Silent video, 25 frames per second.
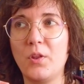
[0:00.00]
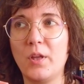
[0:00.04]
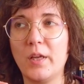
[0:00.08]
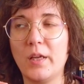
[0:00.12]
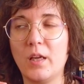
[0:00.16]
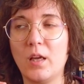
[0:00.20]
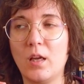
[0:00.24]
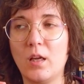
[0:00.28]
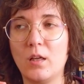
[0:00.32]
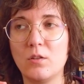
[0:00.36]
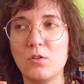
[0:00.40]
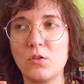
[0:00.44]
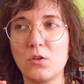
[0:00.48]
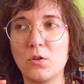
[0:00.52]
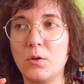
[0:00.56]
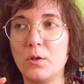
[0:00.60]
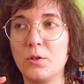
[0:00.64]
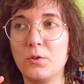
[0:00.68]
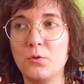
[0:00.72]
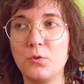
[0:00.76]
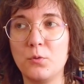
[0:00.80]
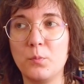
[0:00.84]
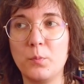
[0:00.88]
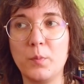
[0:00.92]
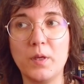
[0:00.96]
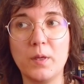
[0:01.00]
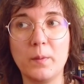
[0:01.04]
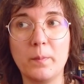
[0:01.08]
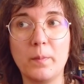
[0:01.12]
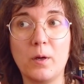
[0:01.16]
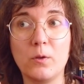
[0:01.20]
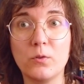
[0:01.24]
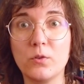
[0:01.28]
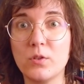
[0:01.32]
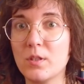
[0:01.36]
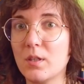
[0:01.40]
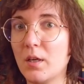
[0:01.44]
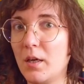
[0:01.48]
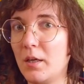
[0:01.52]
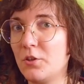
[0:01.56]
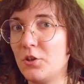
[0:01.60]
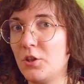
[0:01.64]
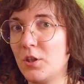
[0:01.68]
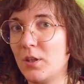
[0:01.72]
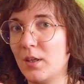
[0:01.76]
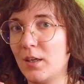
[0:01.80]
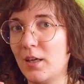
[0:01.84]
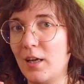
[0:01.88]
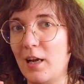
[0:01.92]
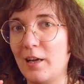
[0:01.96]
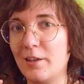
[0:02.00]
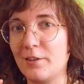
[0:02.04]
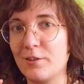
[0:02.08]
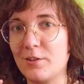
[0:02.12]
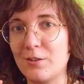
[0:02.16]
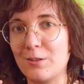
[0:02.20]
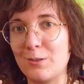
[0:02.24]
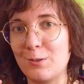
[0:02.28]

thinking is going to be about sketching cats.